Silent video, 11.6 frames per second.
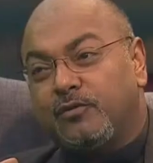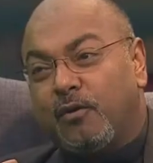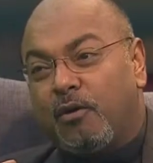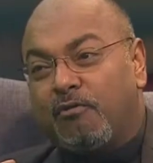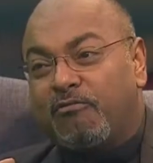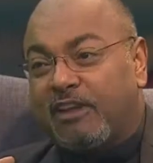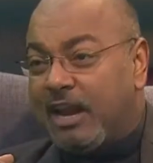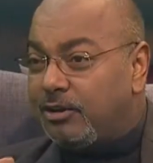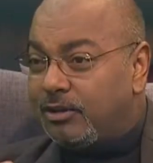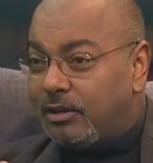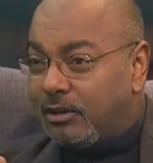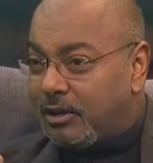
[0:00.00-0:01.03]
for
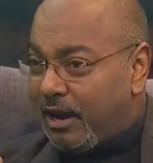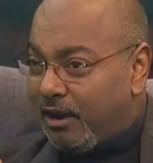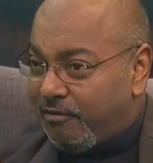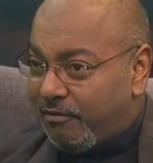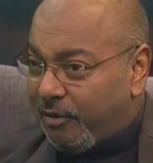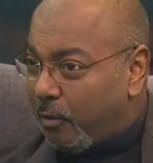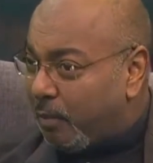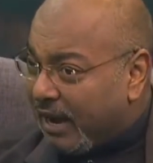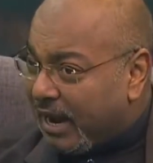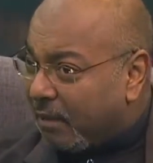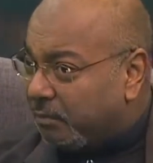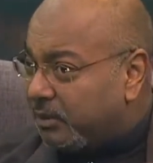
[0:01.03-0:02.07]
financial kind of
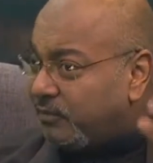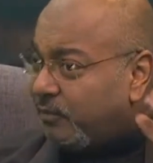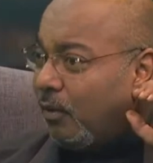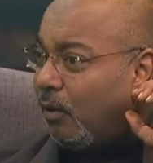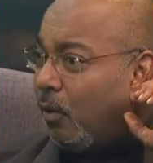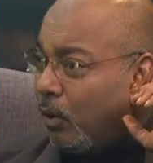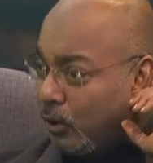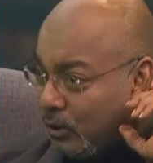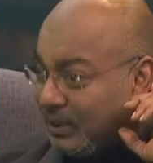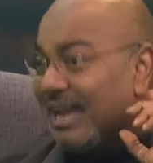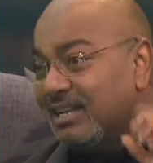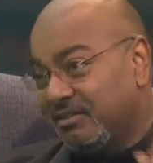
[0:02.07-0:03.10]
breakups, for all those
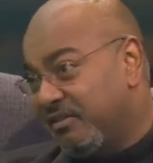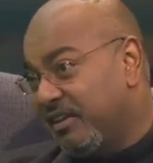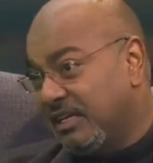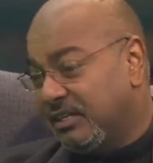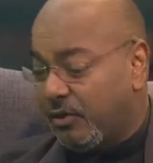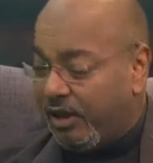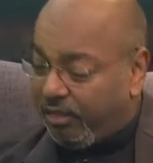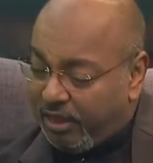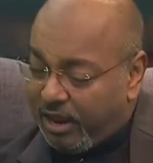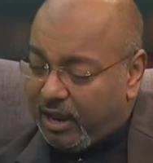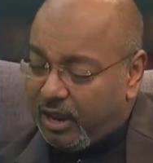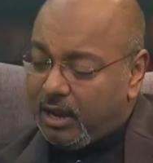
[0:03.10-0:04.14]
kinds of things. So I
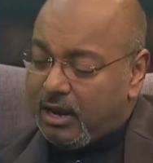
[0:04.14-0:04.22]
think